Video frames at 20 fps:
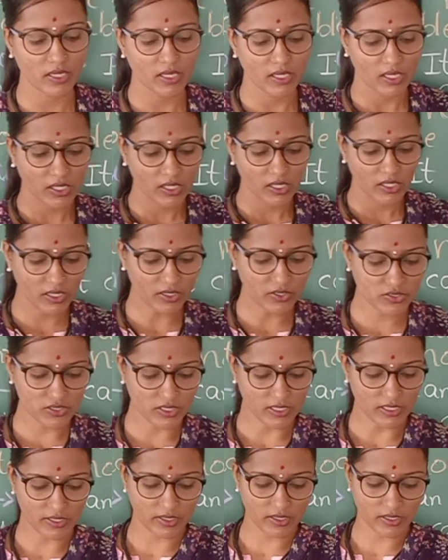Here
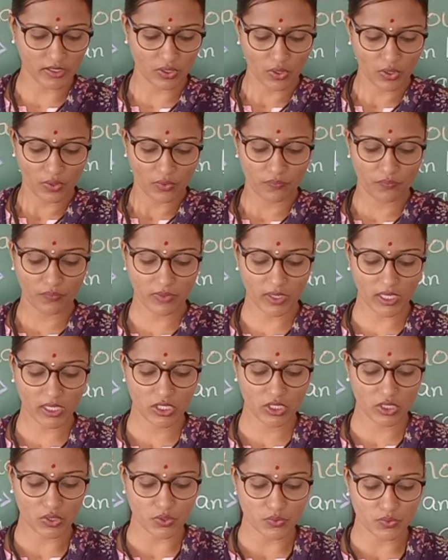children, we
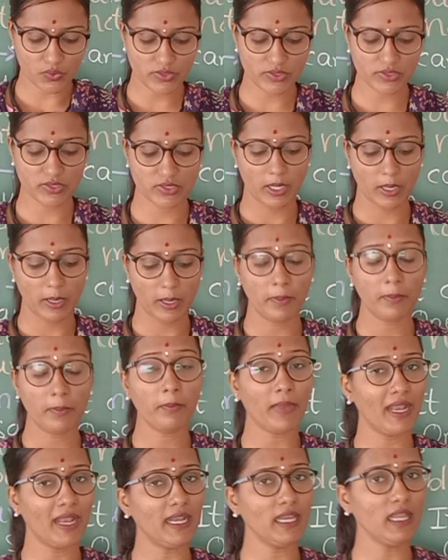use
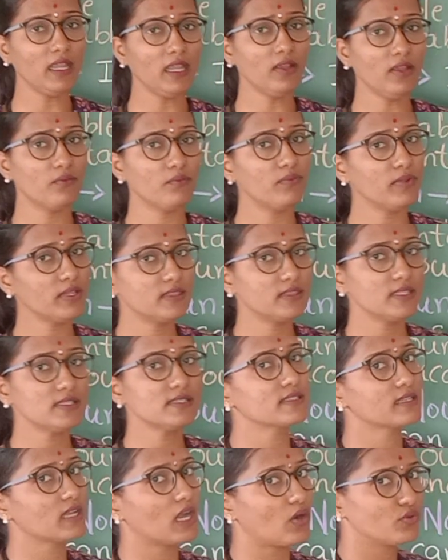many with this
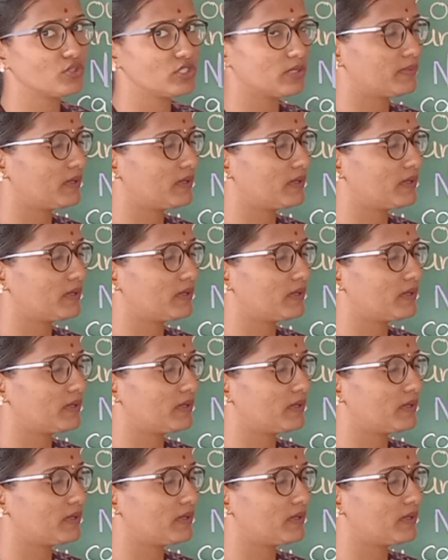countable